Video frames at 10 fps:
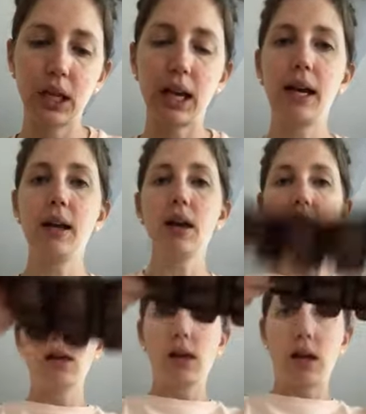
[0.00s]
Okay,
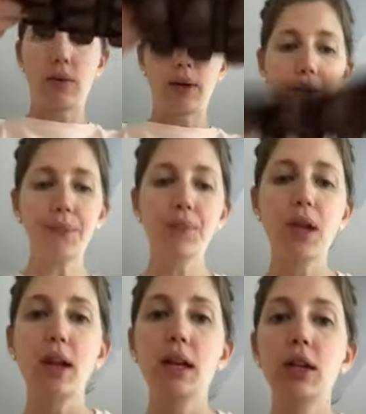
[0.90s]
here we go.
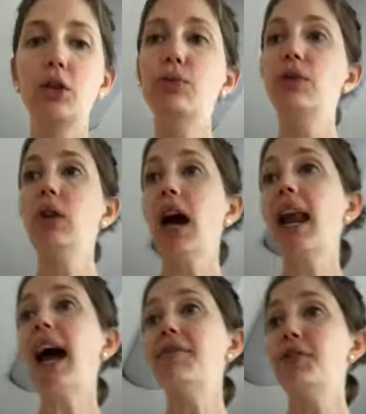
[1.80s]
You do not
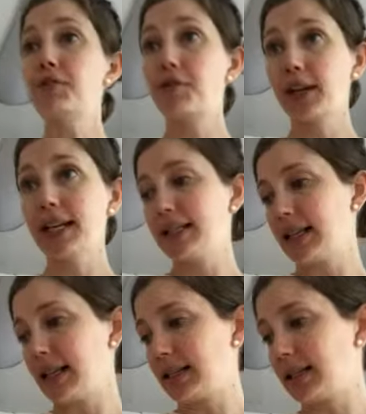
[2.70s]
have to freeze these